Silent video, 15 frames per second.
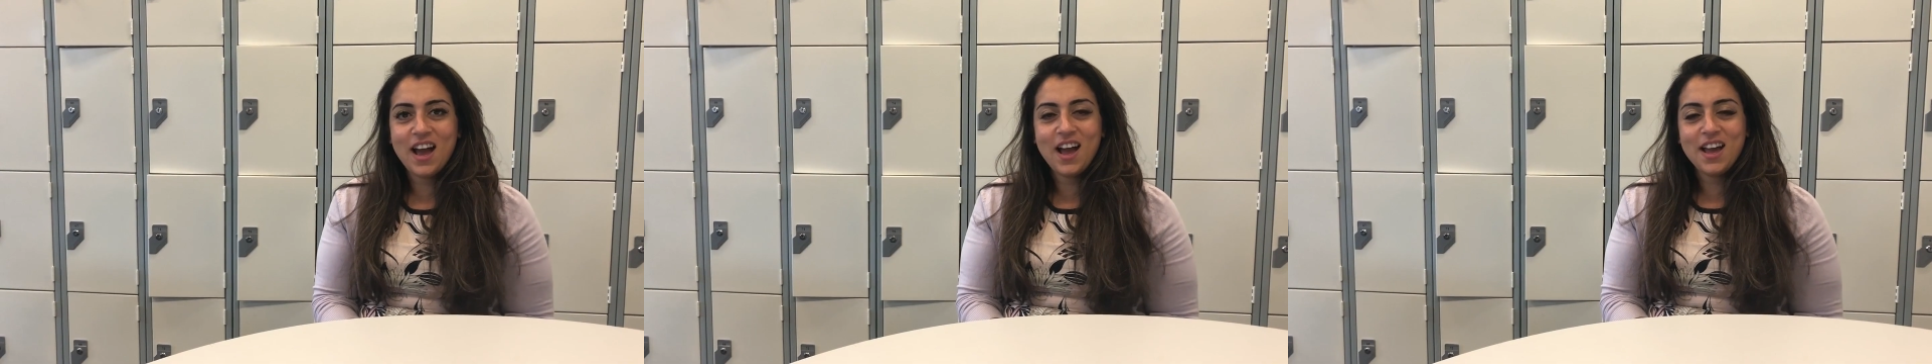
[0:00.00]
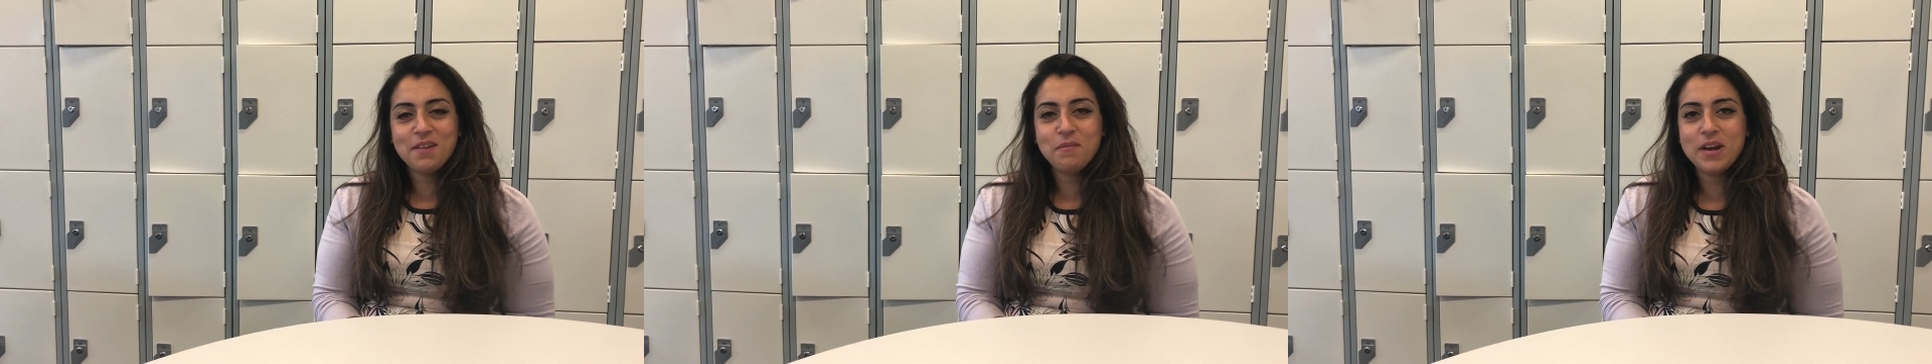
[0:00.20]

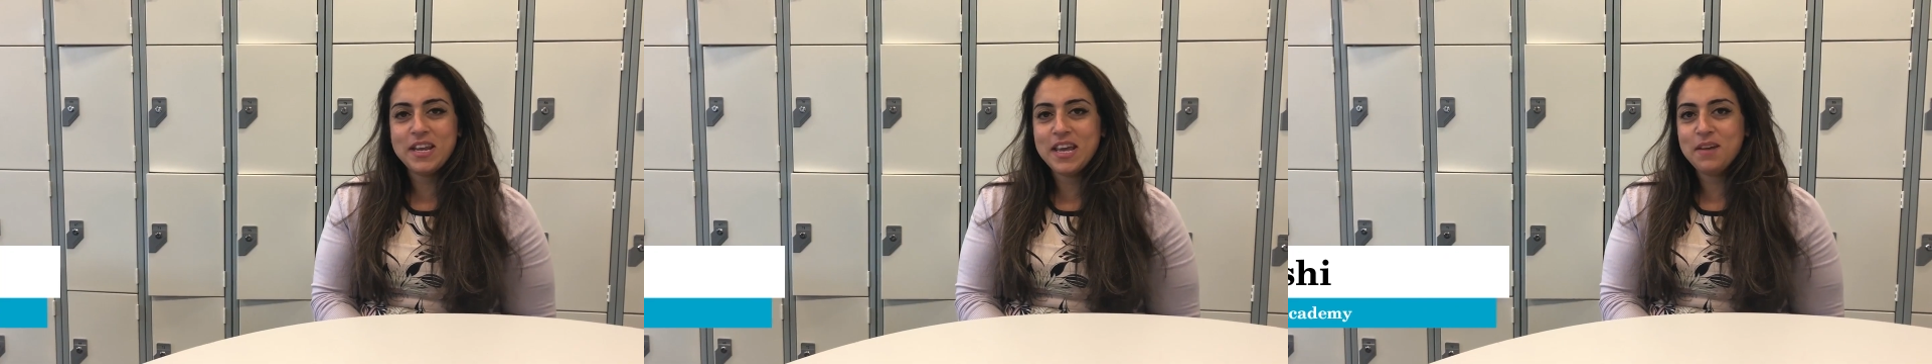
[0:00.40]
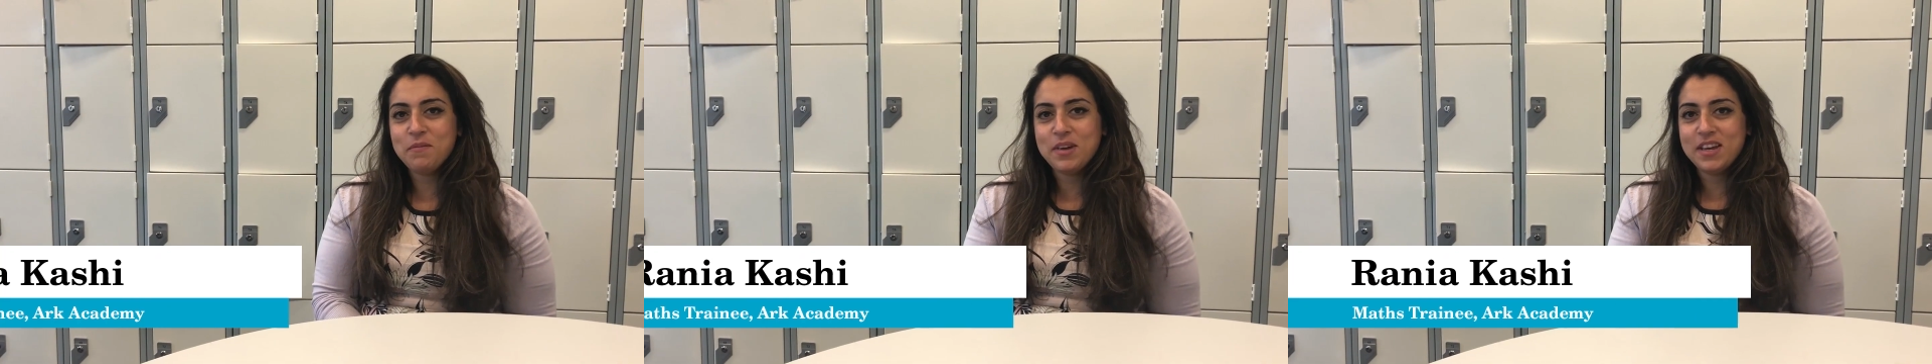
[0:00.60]
Hi, my
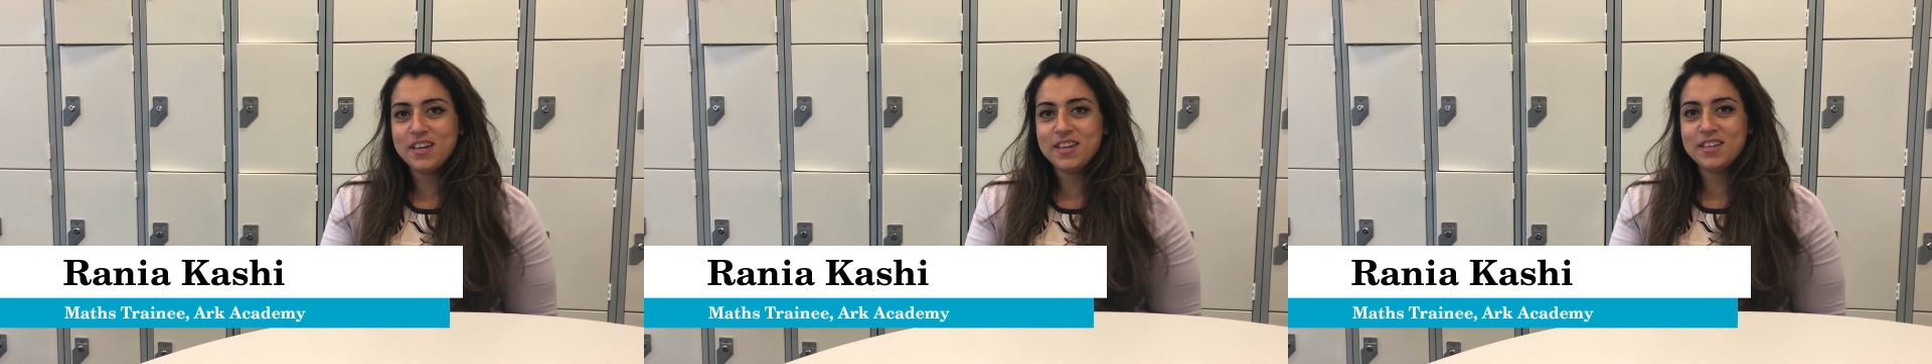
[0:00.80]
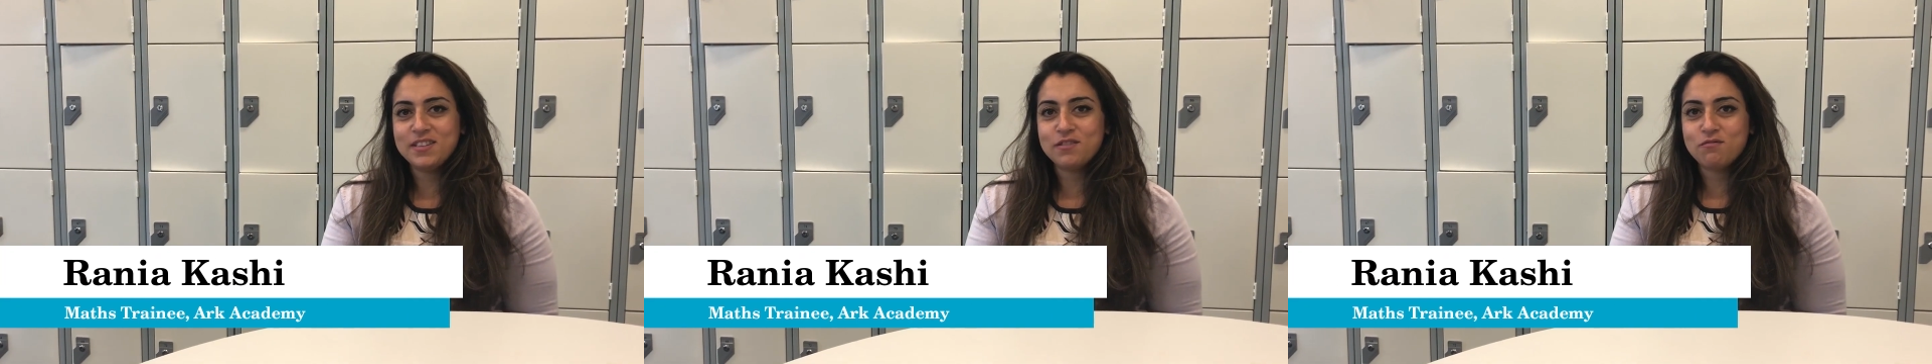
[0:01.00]
name
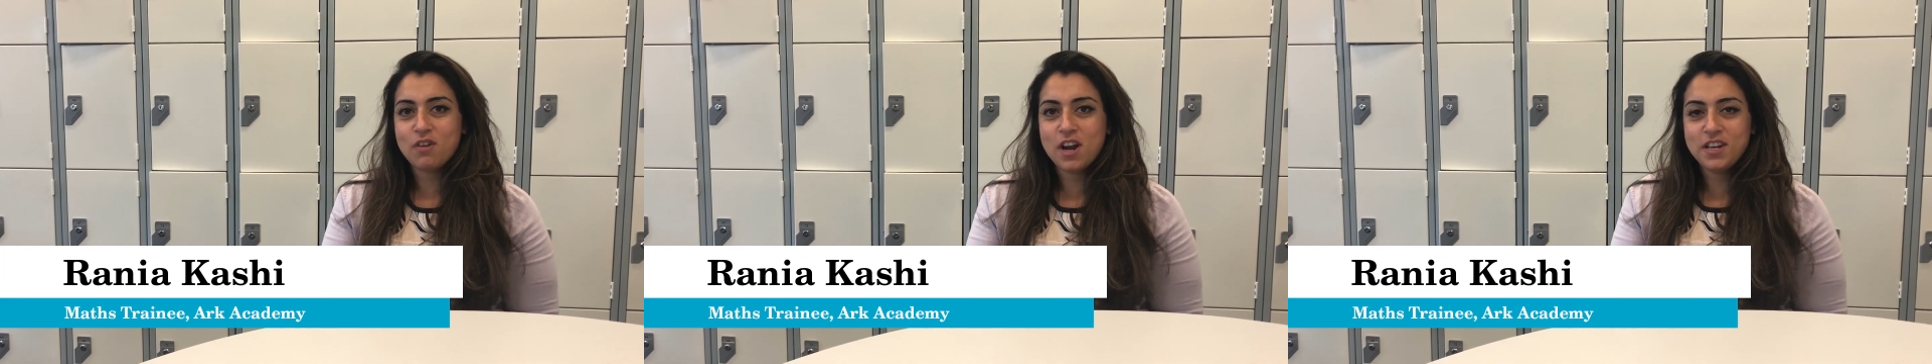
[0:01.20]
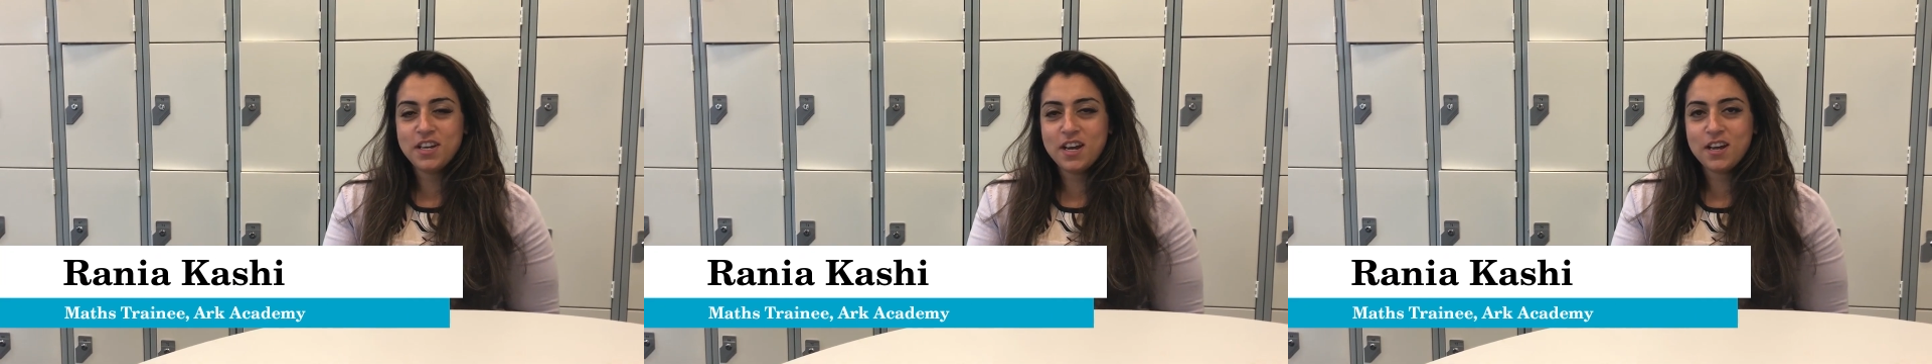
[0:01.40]
is
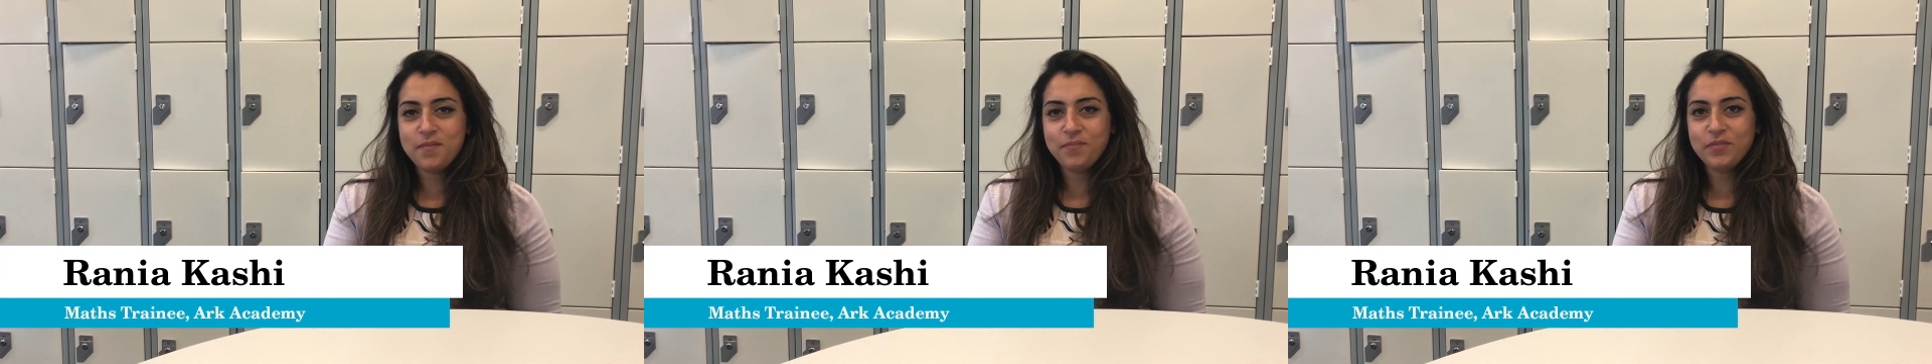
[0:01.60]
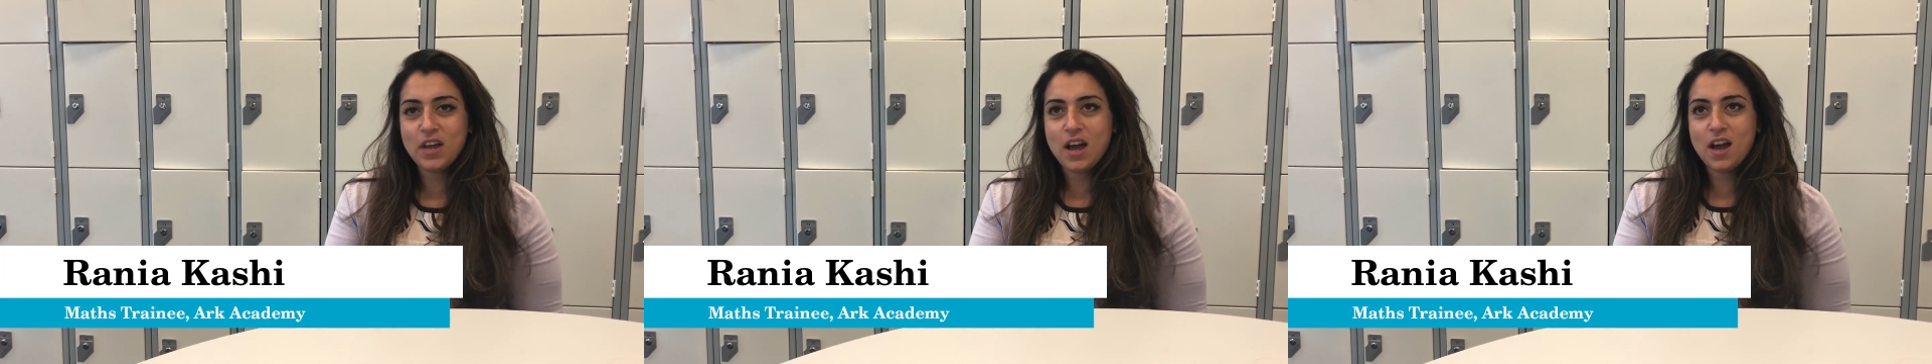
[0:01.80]
Rania.